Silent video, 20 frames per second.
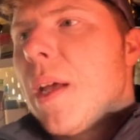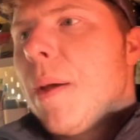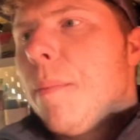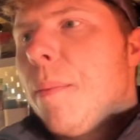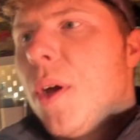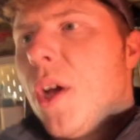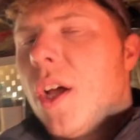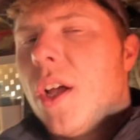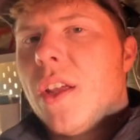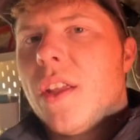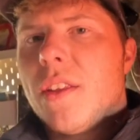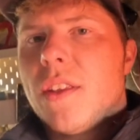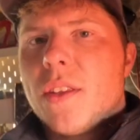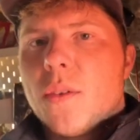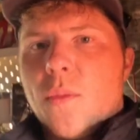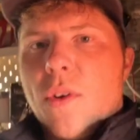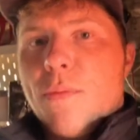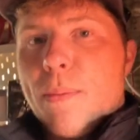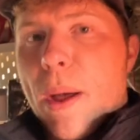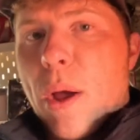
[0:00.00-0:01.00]
But
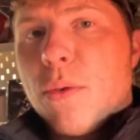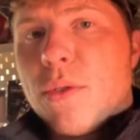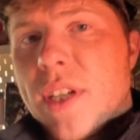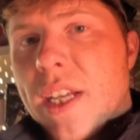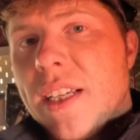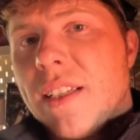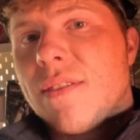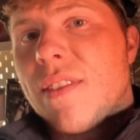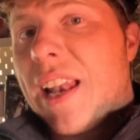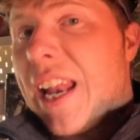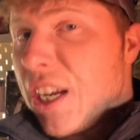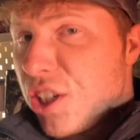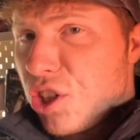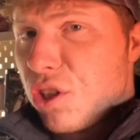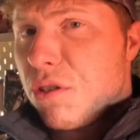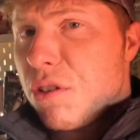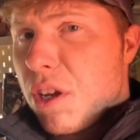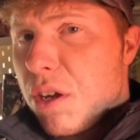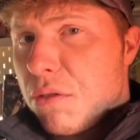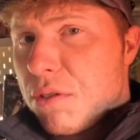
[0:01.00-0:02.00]
with boating, the less
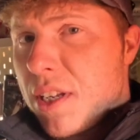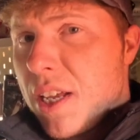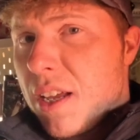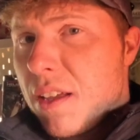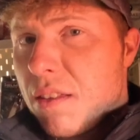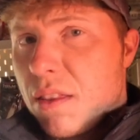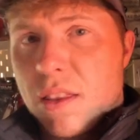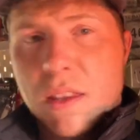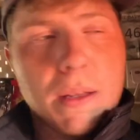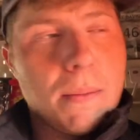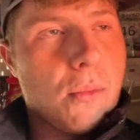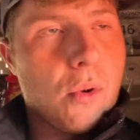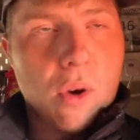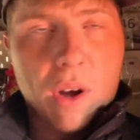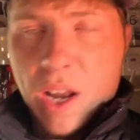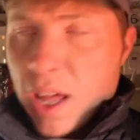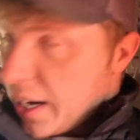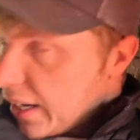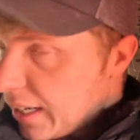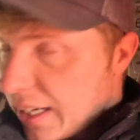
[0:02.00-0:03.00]
you use it, the more
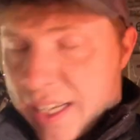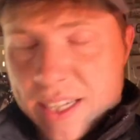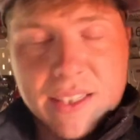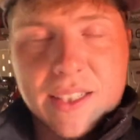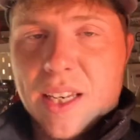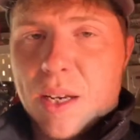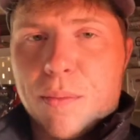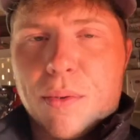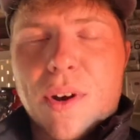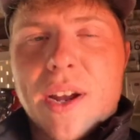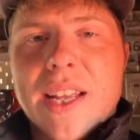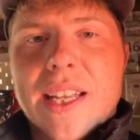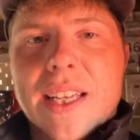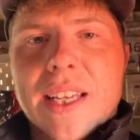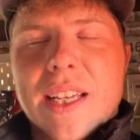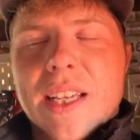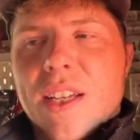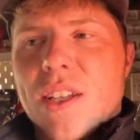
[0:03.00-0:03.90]
likely it's going to break.